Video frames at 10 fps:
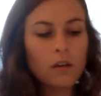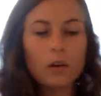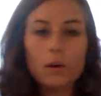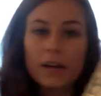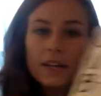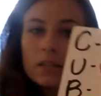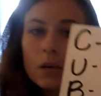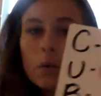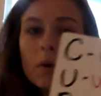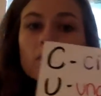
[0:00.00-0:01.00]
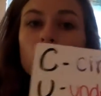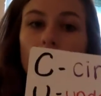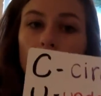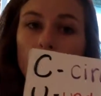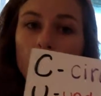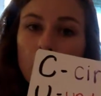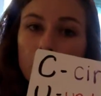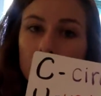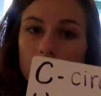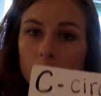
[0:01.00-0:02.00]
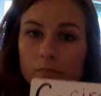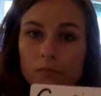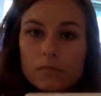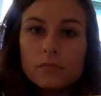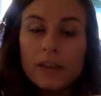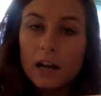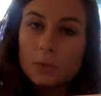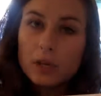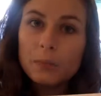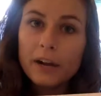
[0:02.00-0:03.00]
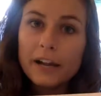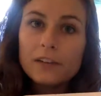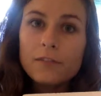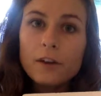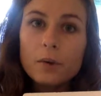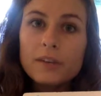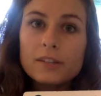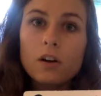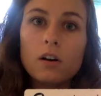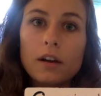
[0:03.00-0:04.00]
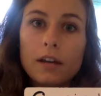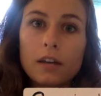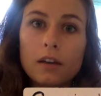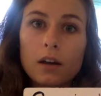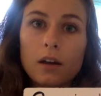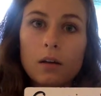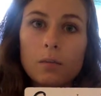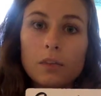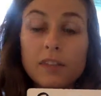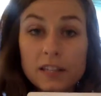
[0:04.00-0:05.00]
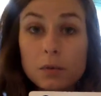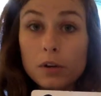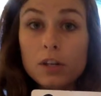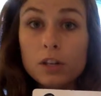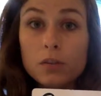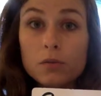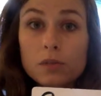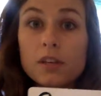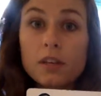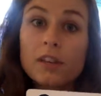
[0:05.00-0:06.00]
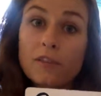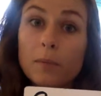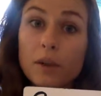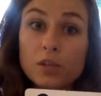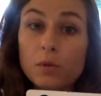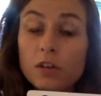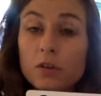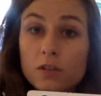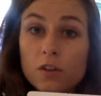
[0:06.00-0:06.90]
Okay, so we want to circle the numbers. That helps our brain focus on the things that we're going to use, the information we're going to use to